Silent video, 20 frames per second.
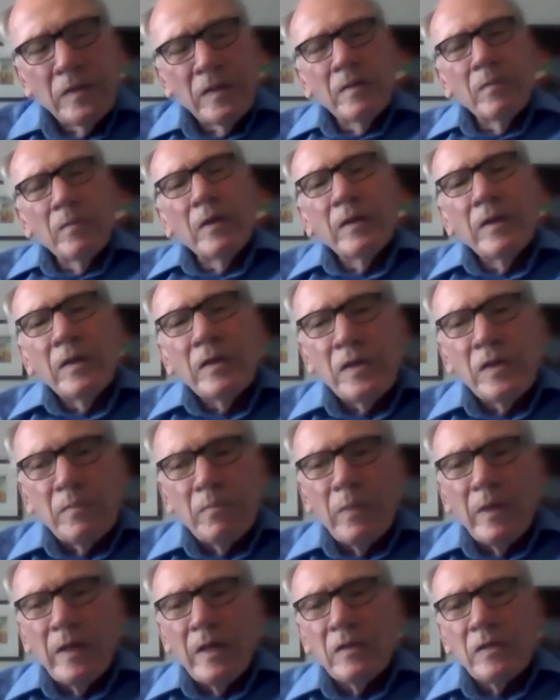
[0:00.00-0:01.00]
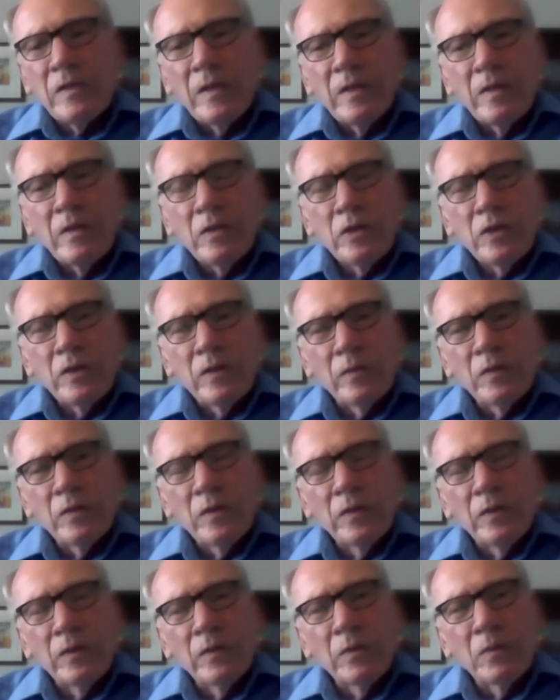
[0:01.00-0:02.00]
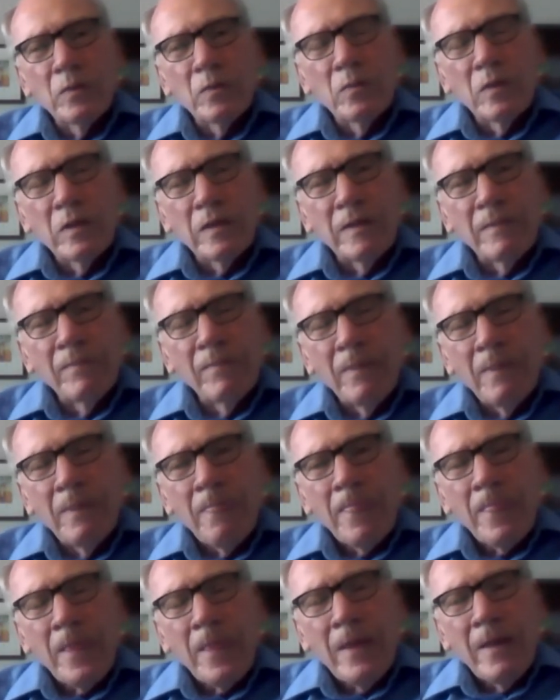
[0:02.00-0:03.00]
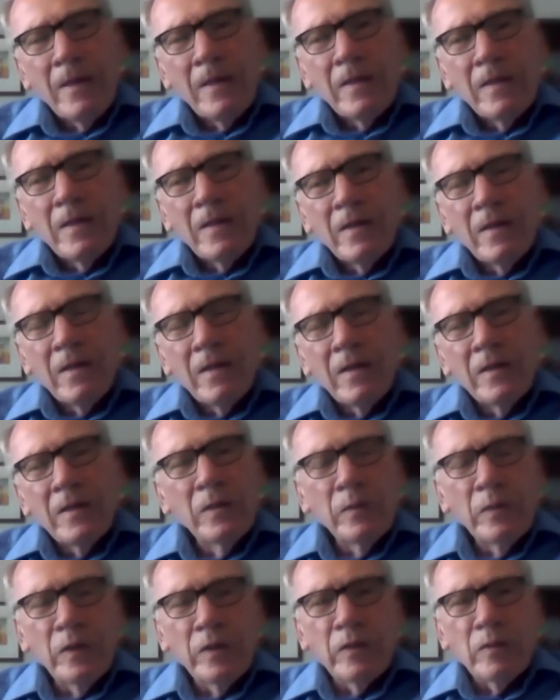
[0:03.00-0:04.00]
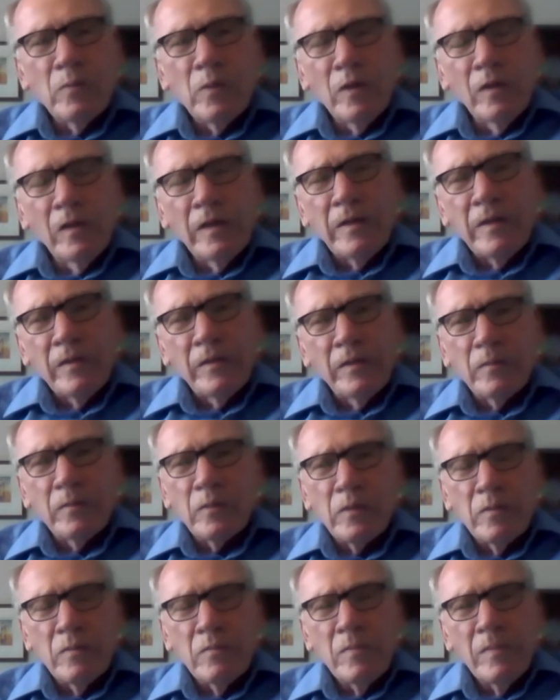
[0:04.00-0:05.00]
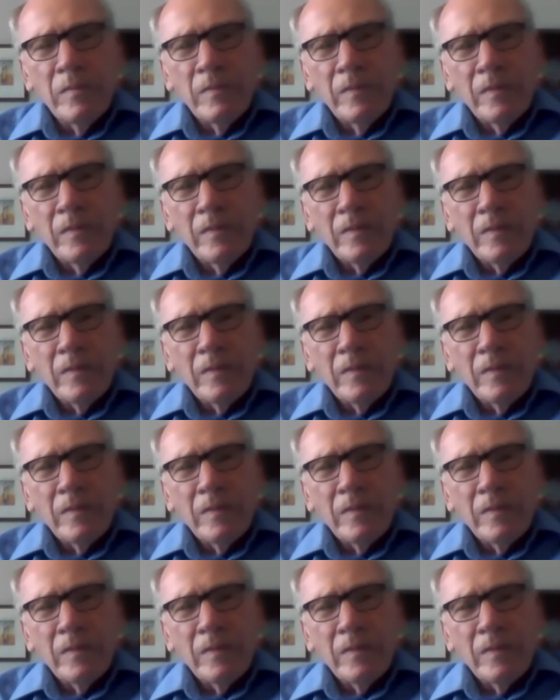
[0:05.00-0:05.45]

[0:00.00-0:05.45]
Tim, I guess it begs the issue too. Um, are you the gorilla in the room?